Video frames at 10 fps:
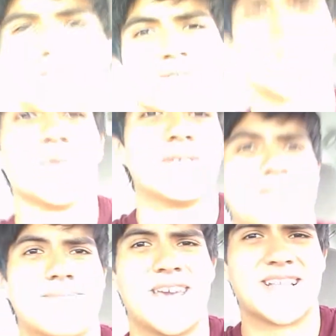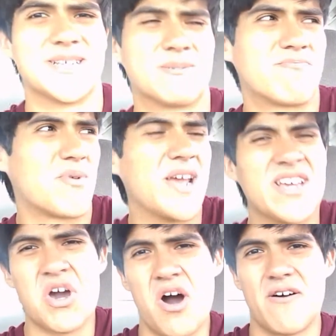So it kicked its
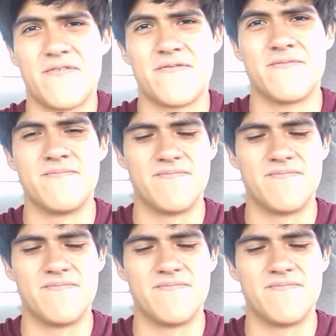brake off.